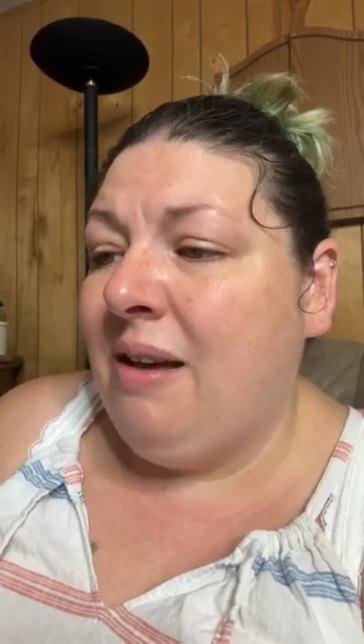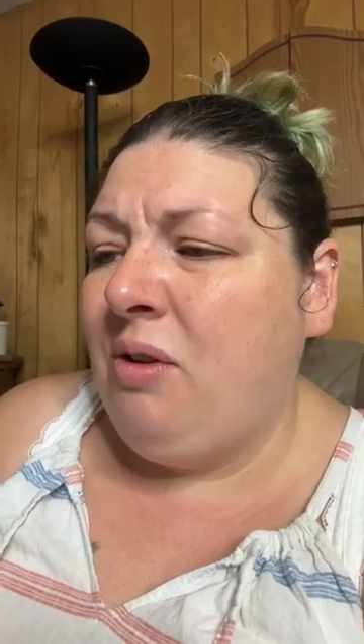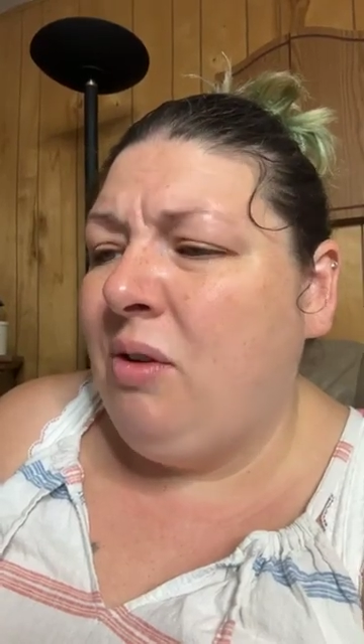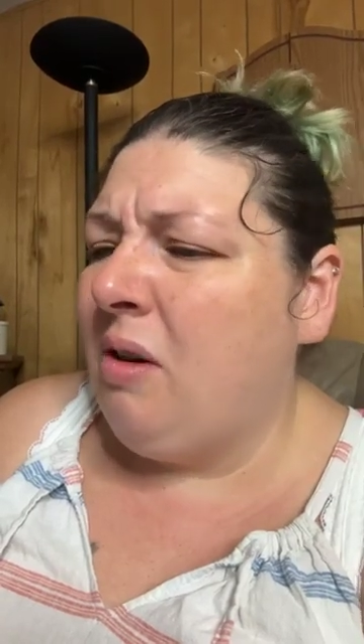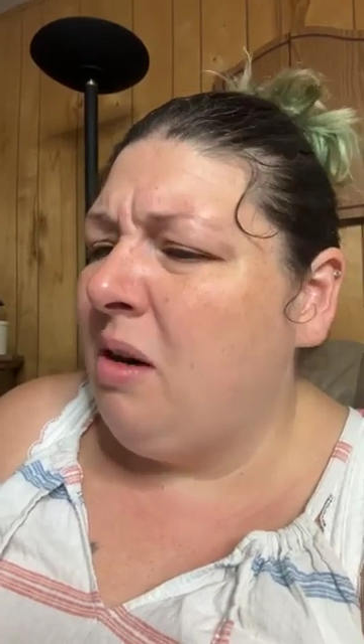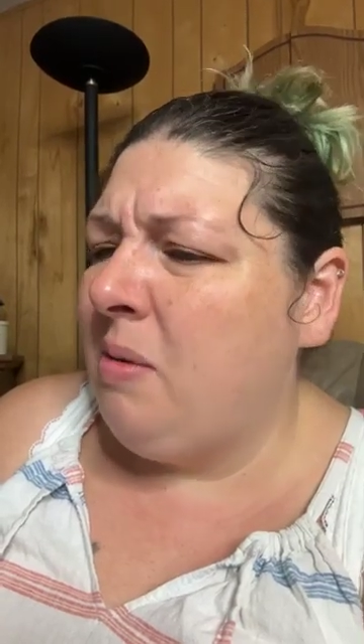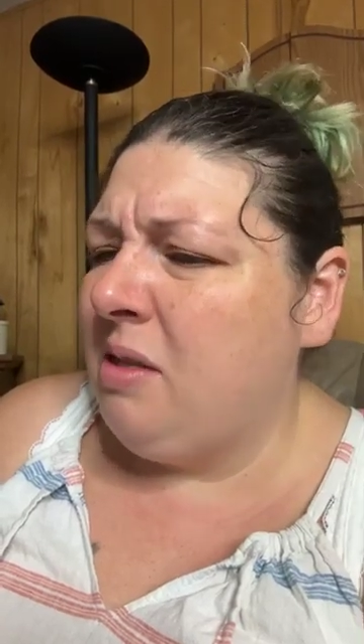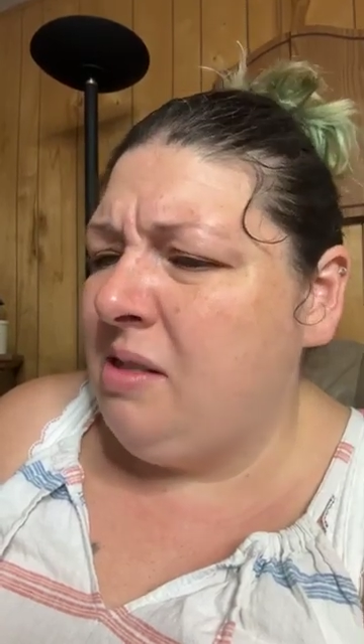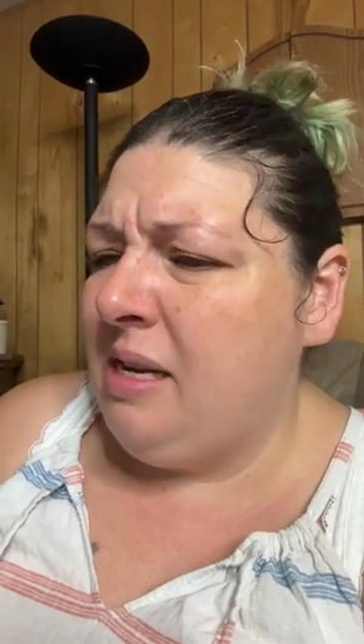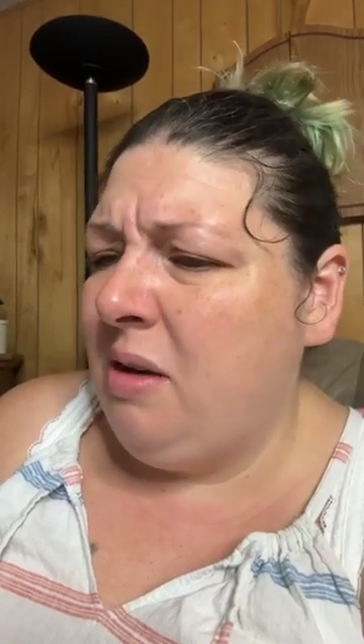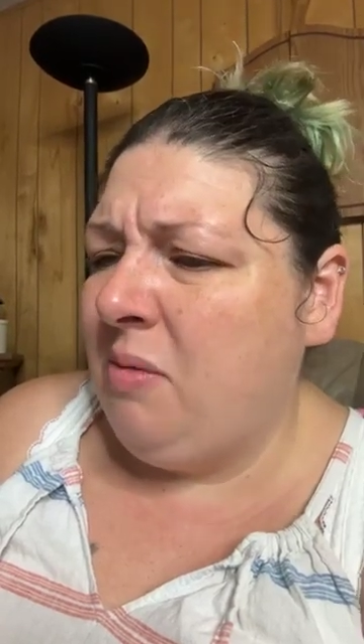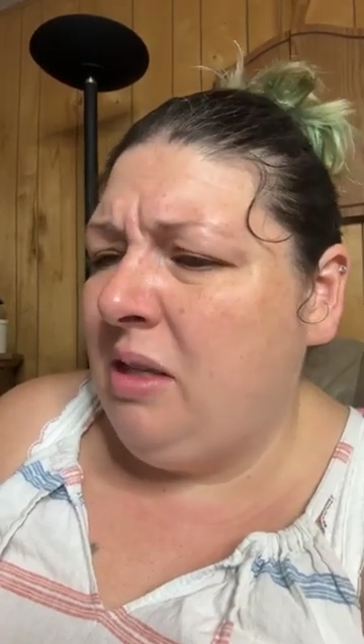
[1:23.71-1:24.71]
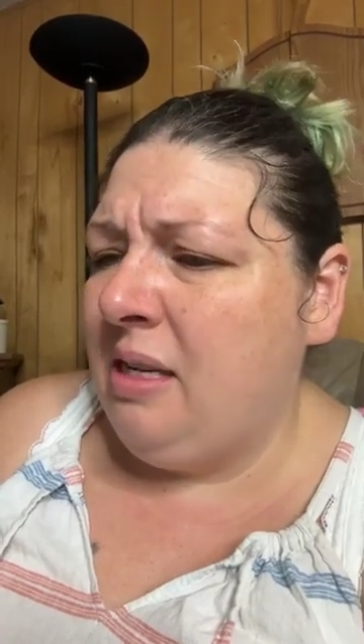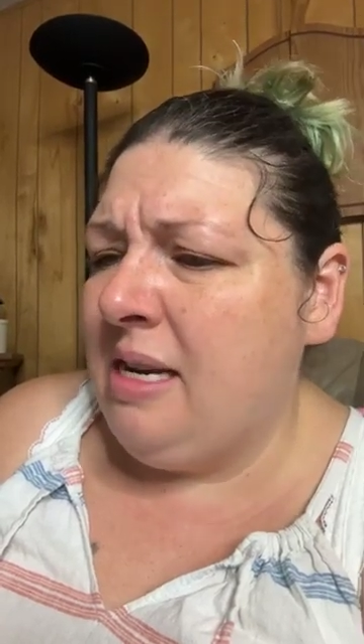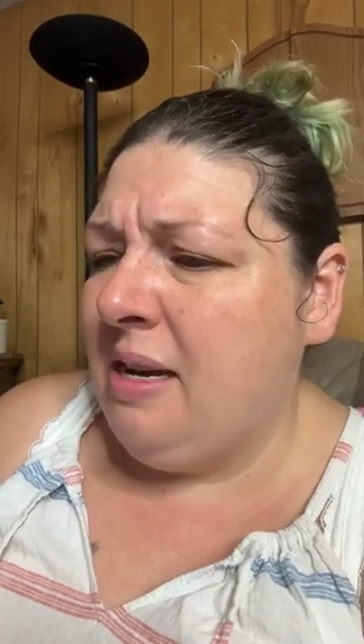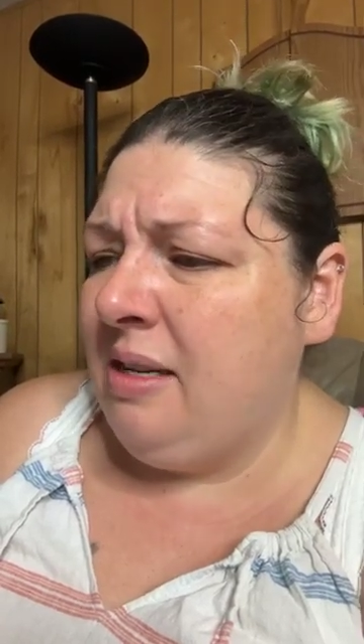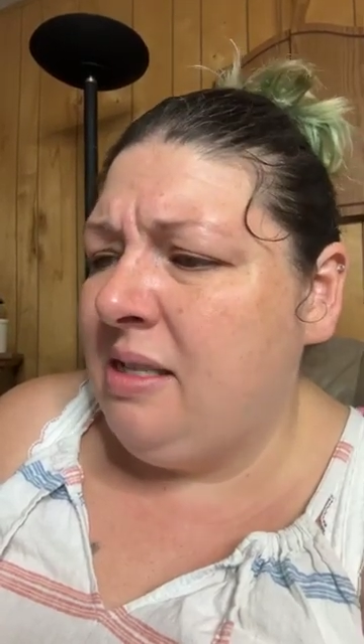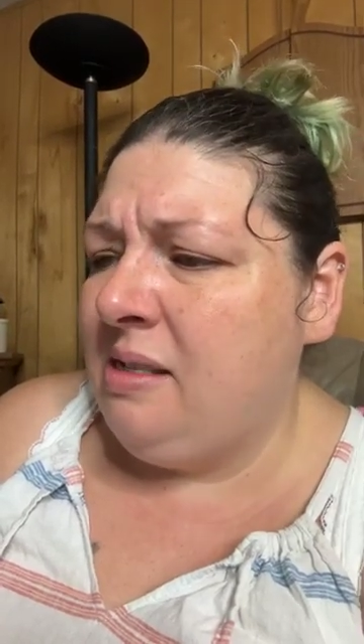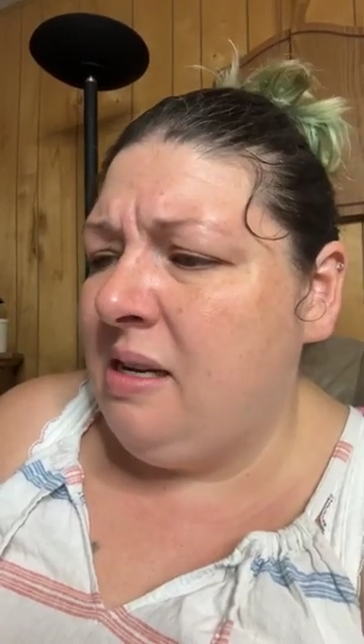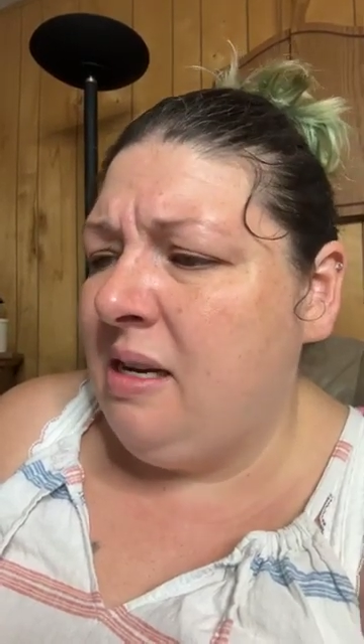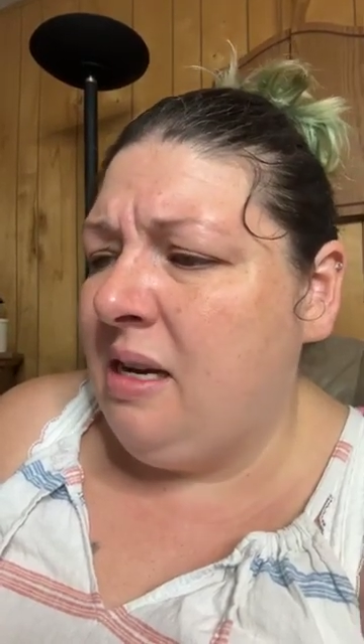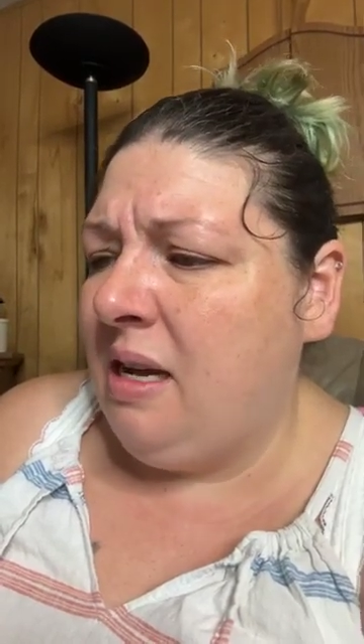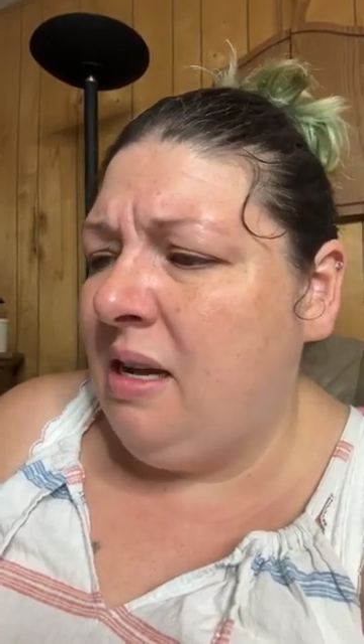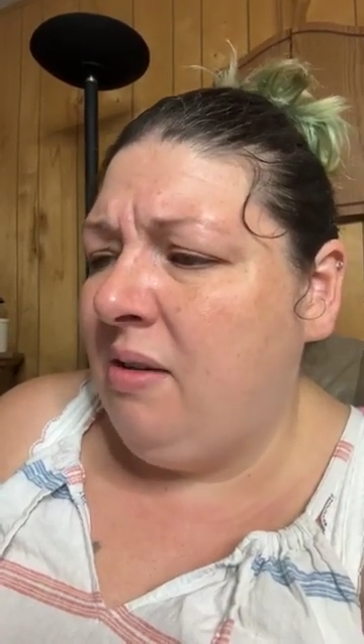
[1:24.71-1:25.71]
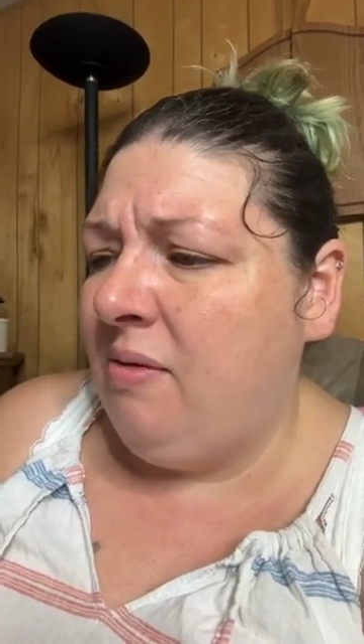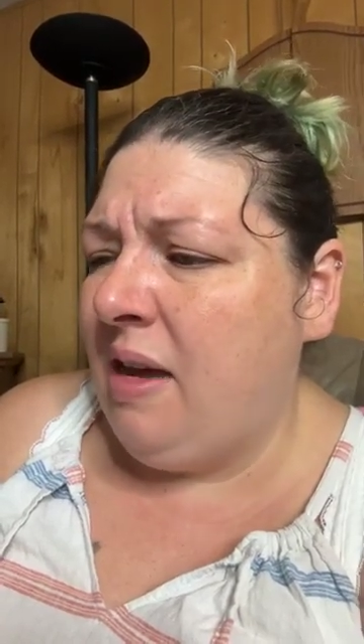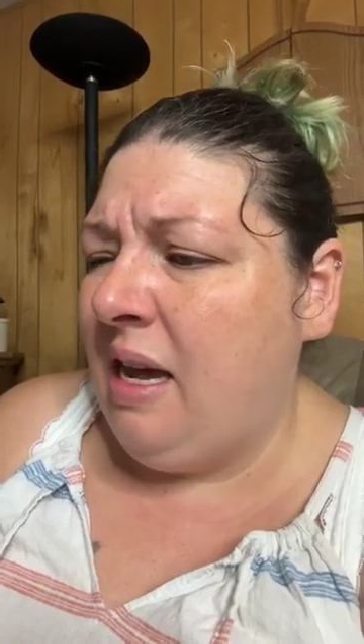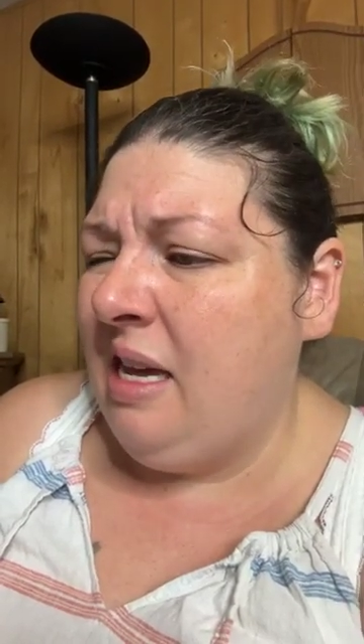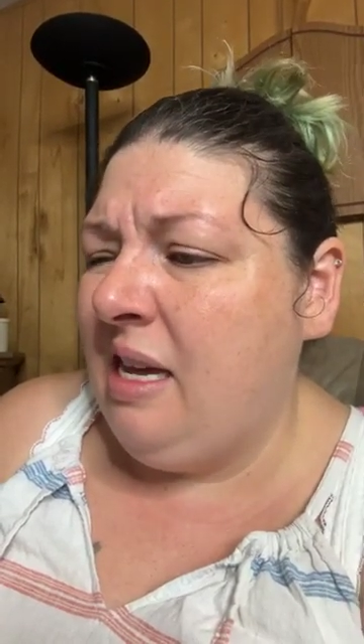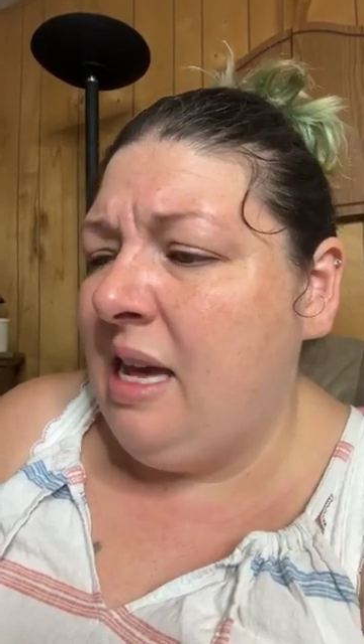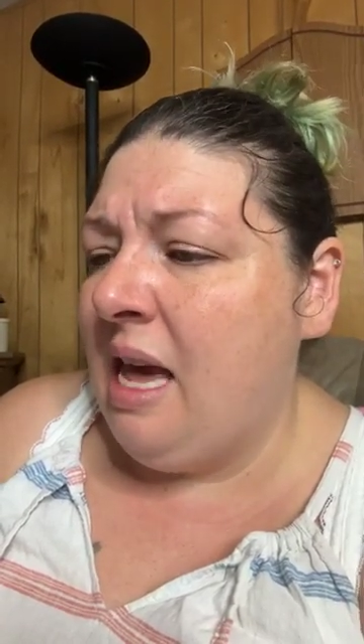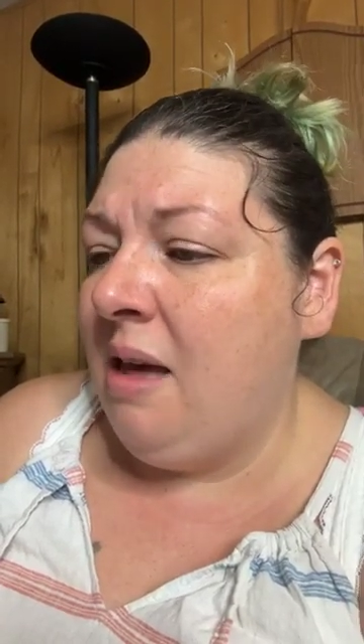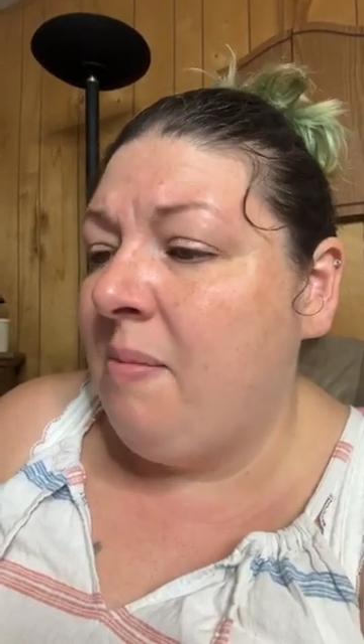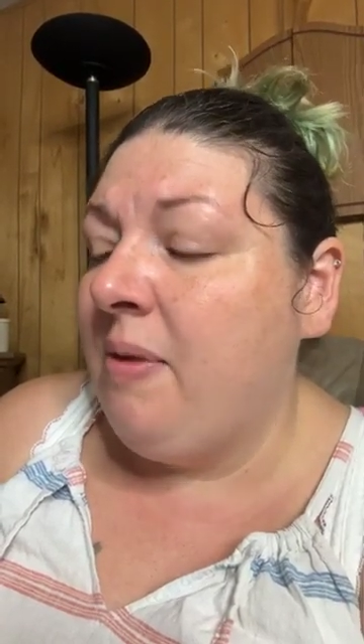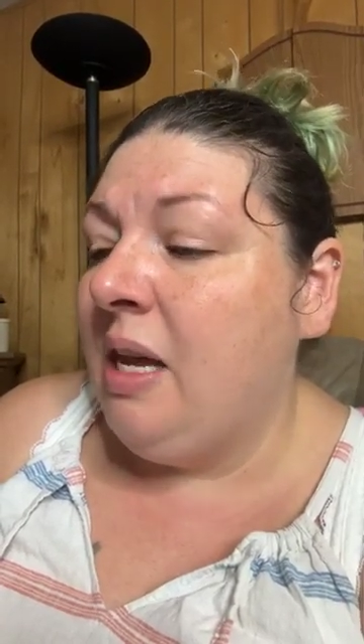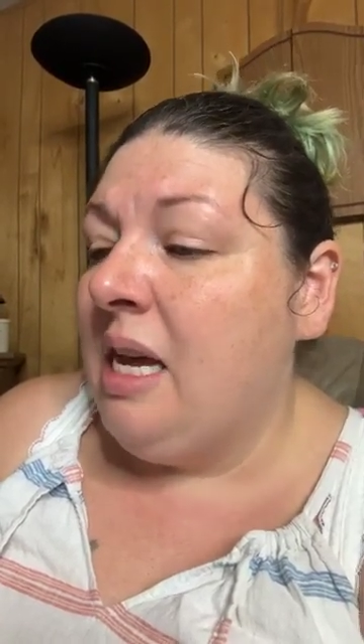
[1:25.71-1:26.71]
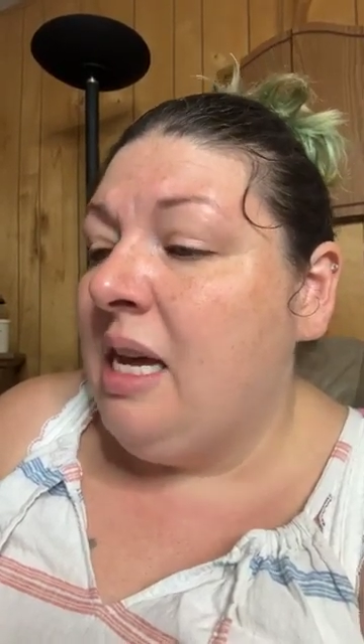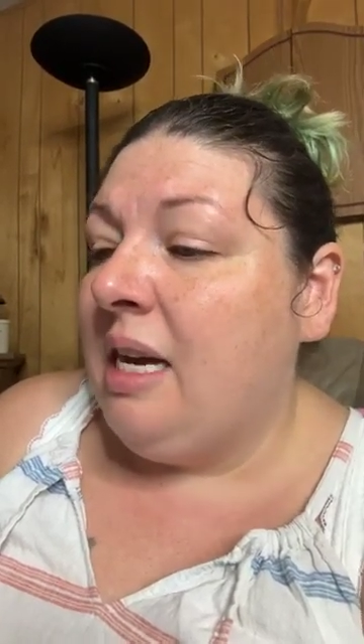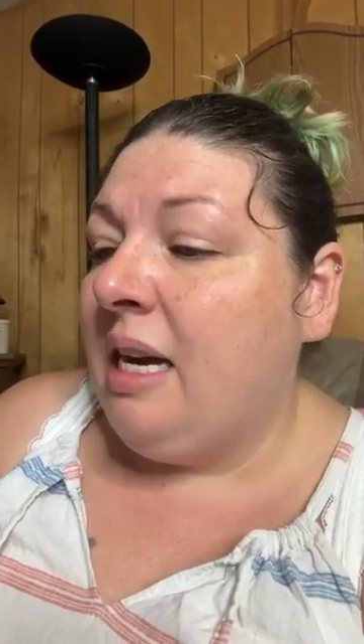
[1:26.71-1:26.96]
"Have you thought about staying with Gedaliah, son of Ahikam,